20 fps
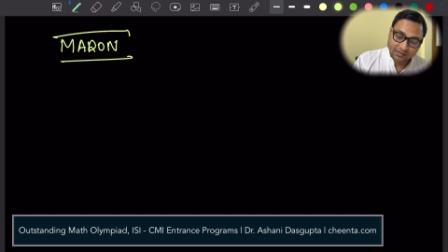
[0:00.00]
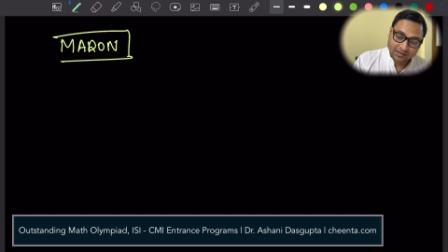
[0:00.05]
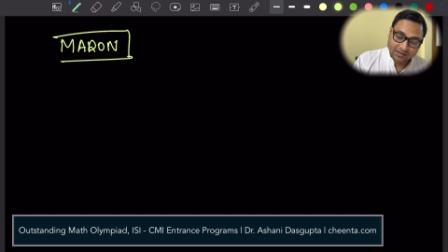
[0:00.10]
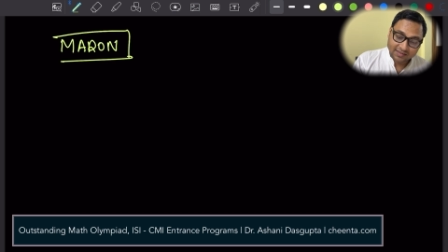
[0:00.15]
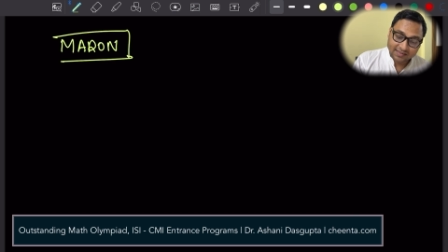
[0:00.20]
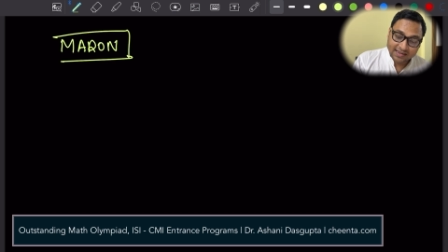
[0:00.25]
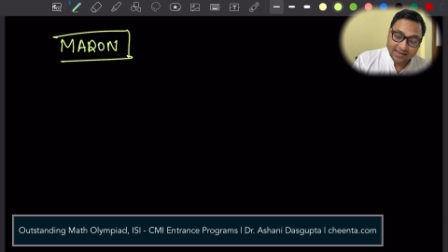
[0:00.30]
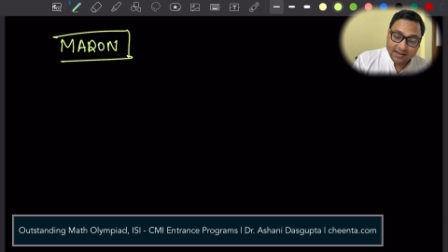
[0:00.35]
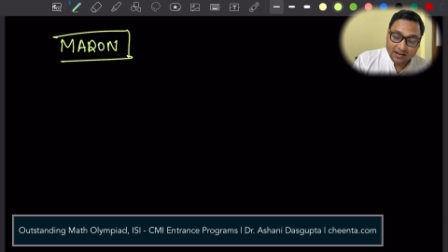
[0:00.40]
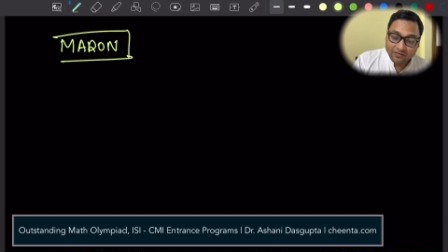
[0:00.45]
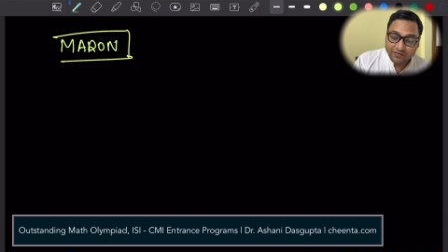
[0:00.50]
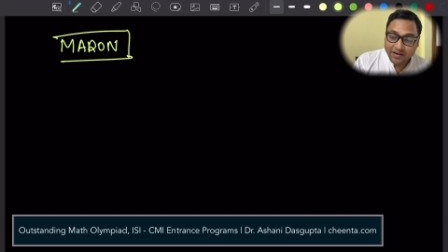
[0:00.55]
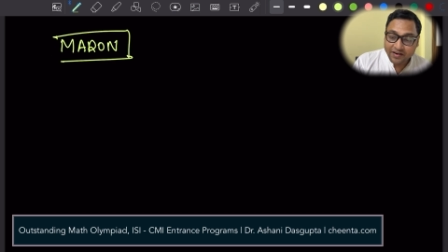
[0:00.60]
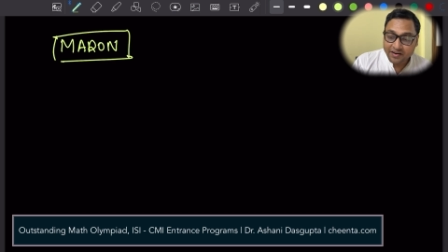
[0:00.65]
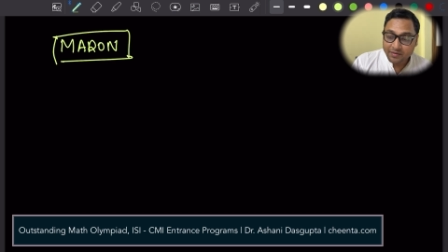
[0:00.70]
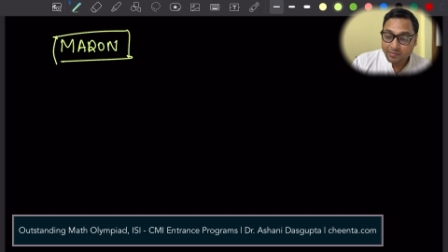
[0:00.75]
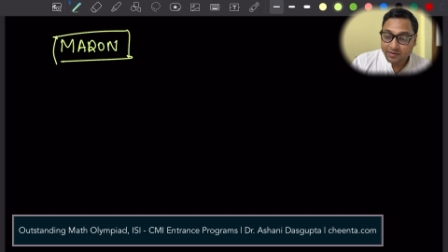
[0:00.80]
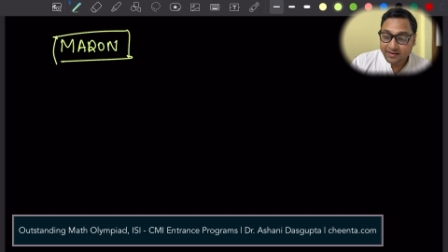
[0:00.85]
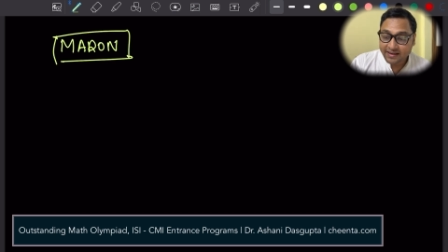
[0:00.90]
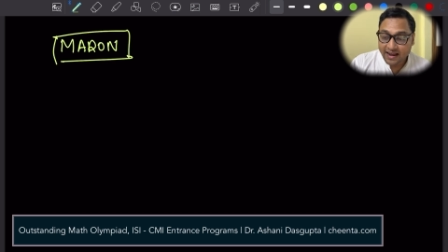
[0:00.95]
Single
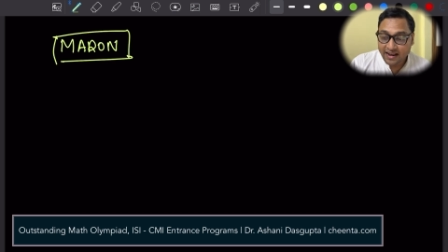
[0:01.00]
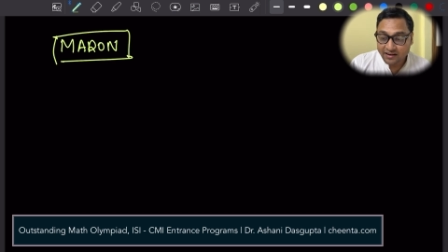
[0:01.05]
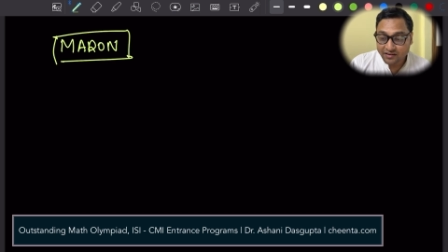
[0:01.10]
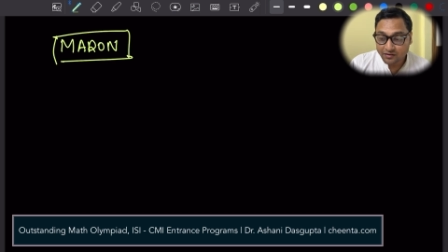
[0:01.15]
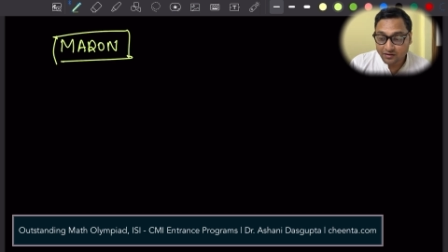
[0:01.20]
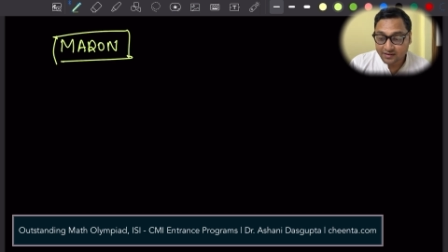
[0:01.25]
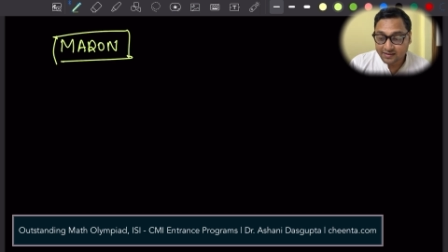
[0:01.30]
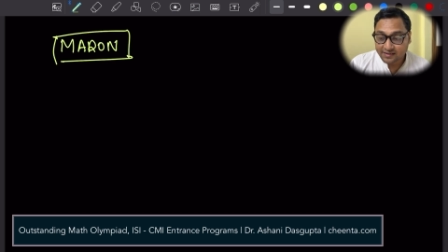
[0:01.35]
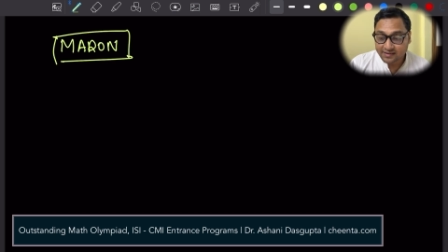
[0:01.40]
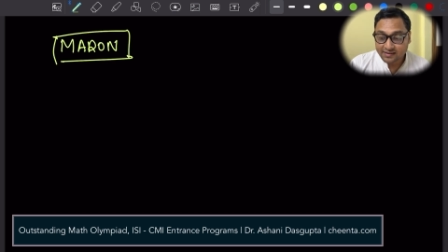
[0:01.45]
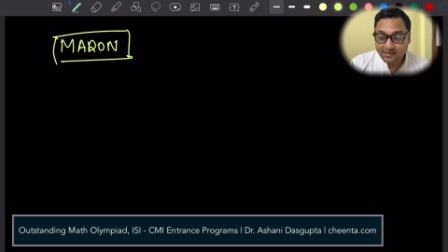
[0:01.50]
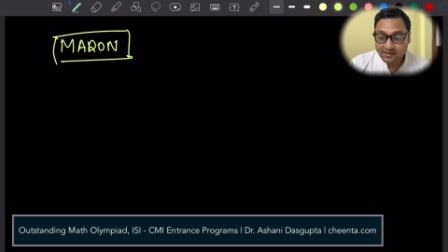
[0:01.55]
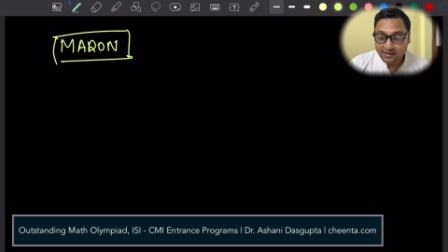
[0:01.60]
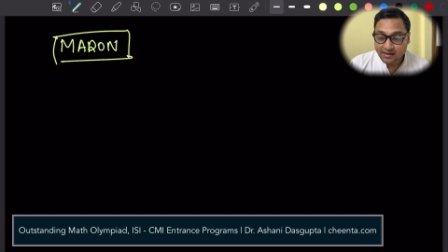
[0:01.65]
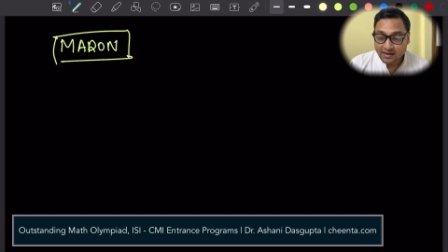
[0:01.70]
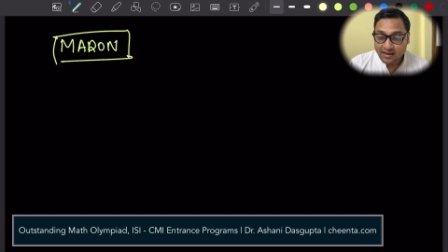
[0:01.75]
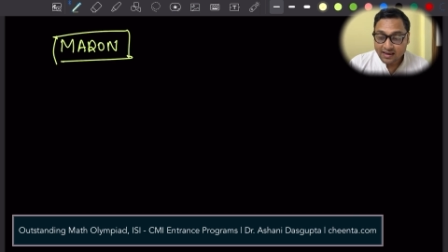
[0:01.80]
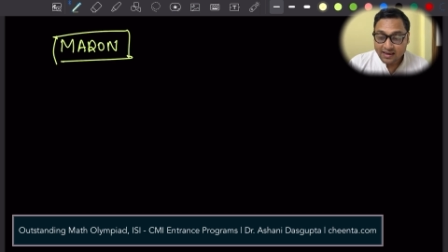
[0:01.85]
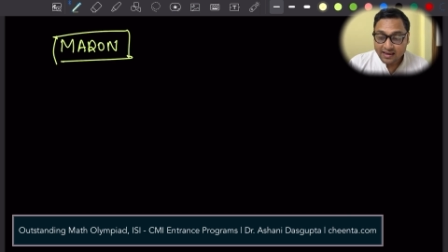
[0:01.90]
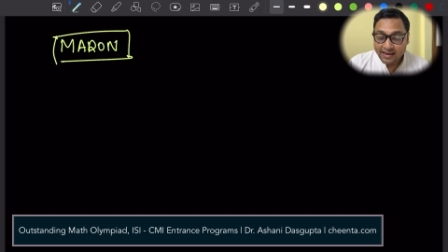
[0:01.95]
Variable Calculus.
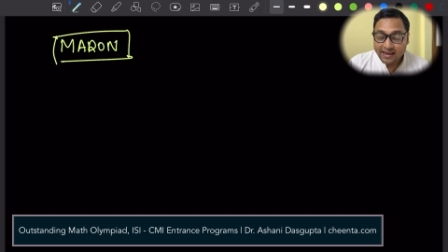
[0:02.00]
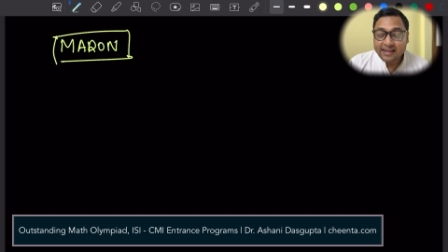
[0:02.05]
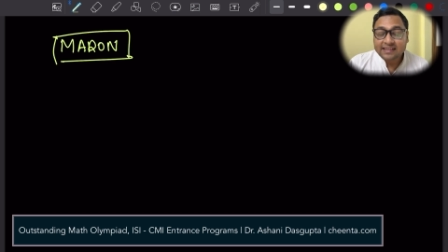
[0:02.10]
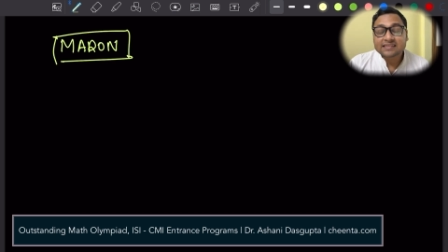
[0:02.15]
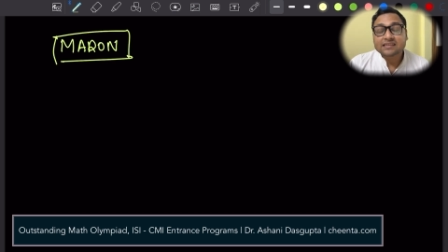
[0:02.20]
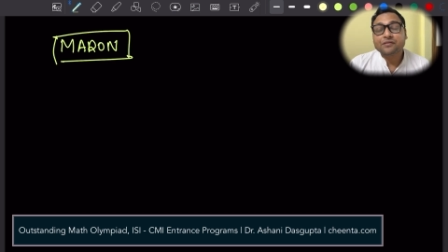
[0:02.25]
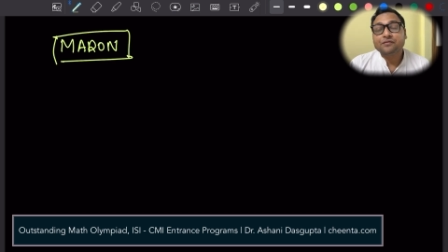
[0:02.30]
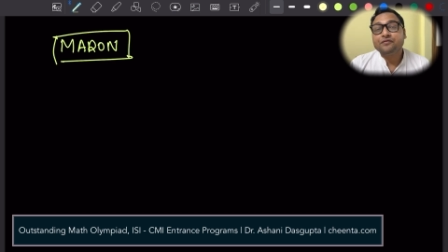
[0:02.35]
It's a